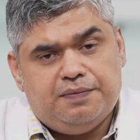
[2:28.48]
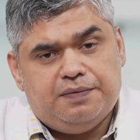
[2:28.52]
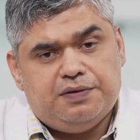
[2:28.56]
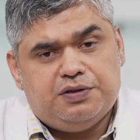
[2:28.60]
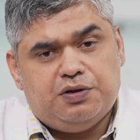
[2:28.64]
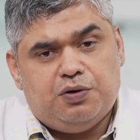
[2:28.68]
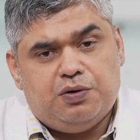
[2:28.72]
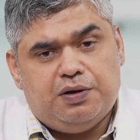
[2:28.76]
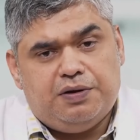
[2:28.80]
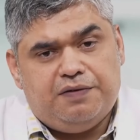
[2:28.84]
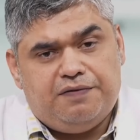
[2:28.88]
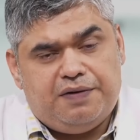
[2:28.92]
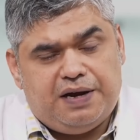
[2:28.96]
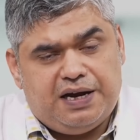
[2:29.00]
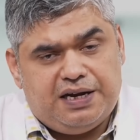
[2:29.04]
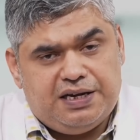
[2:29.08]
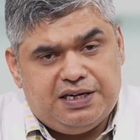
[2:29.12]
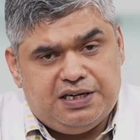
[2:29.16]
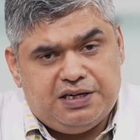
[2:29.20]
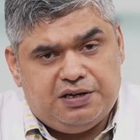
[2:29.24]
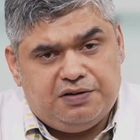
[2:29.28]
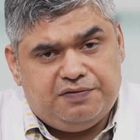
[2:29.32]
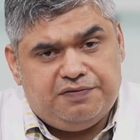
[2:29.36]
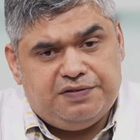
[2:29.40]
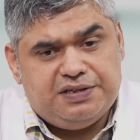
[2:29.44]
So if
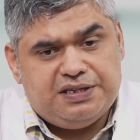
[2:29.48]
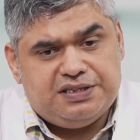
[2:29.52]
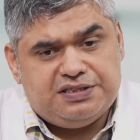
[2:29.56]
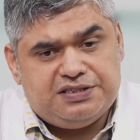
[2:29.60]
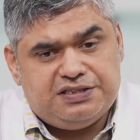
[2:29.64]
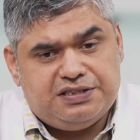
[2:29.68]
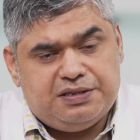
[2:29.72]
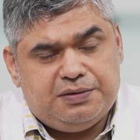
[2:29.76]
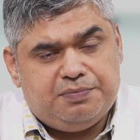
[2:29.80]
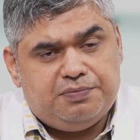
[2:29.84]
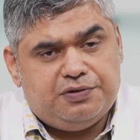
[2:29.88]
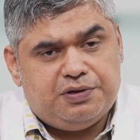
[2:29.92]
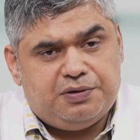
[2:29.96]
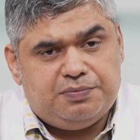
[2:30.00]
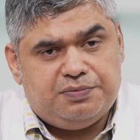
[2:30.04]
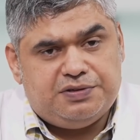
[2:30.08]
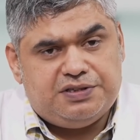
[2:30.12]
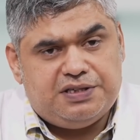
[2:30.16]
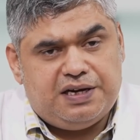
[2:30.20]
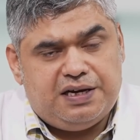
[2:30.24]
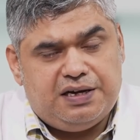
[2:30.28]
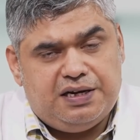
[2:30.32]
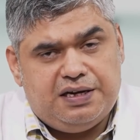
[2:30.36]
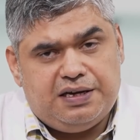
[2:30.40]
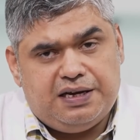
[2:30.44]
any of these symptoms
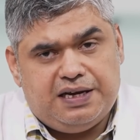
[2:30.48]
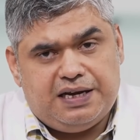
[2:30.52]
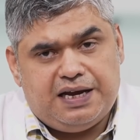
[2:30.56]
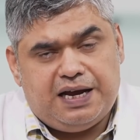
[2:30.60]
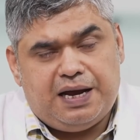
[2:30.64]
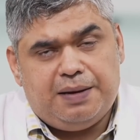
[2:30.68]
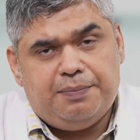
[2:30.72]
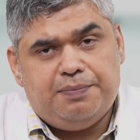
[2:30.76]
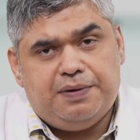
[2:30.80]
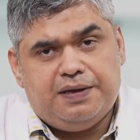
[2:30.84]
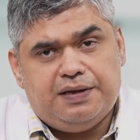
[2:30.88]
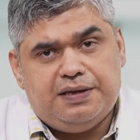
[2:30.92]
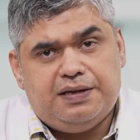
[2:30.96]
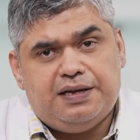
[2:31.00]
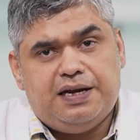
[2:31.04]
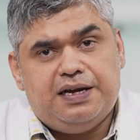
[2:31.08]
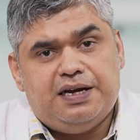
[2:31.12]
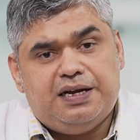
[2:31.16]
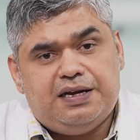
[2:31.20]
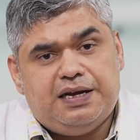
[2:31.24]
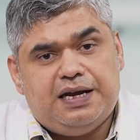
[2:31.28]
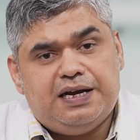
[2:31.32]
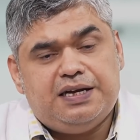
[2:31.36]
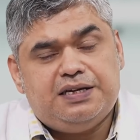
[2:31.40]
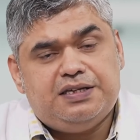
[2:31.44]
suddenly happen, then
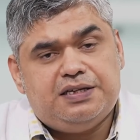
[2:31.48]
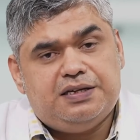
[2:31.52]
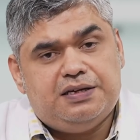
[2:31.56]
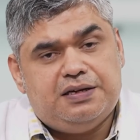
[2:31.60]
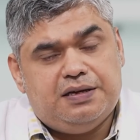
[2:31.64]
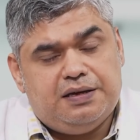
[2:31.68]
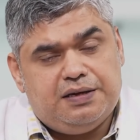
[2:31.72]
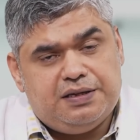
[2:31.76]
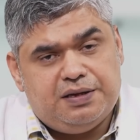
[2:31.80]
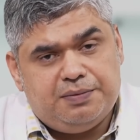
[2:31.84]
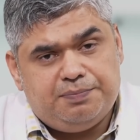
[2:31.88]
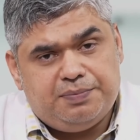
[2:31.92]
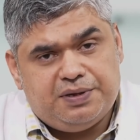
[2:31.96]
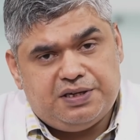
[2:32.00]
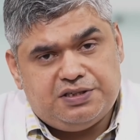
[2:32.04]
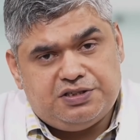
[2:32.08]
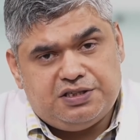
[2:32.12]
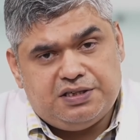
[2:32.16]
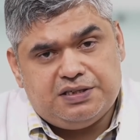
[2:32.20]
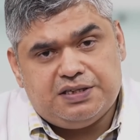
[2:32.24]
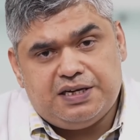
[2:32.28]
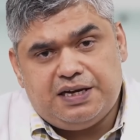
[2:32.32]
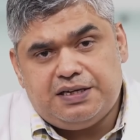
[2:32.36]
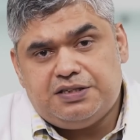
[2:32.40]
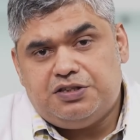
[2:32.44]
the
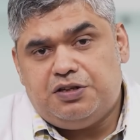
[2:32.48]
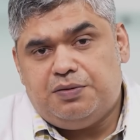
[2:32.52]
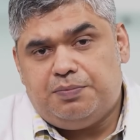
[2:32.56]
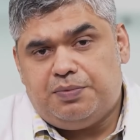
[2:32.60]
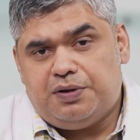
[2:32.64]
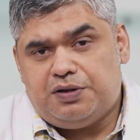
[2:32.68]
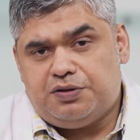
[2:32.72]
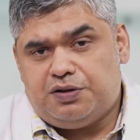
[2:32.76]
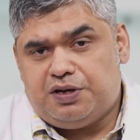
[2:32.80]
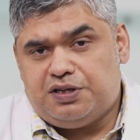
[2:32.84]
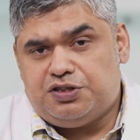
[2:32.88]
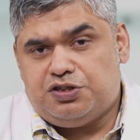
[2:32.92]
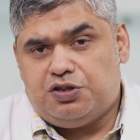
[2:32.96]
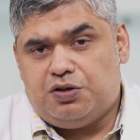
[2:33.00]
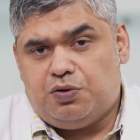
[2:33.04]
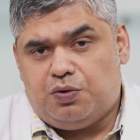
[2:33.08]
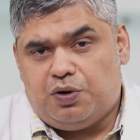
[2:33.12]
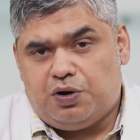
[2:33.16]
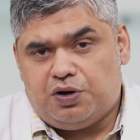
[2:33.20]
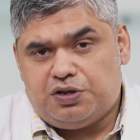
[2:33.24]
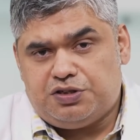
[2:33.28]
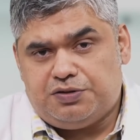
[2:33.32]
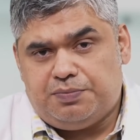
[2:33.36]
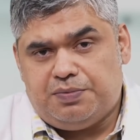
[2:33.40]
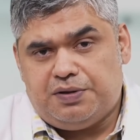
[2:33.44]
patient has to be rushed to
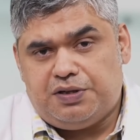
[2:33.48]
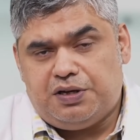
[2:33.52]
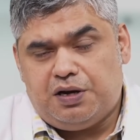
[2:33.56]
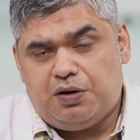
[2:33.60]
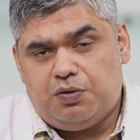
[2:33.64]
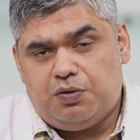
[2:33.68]
a hospital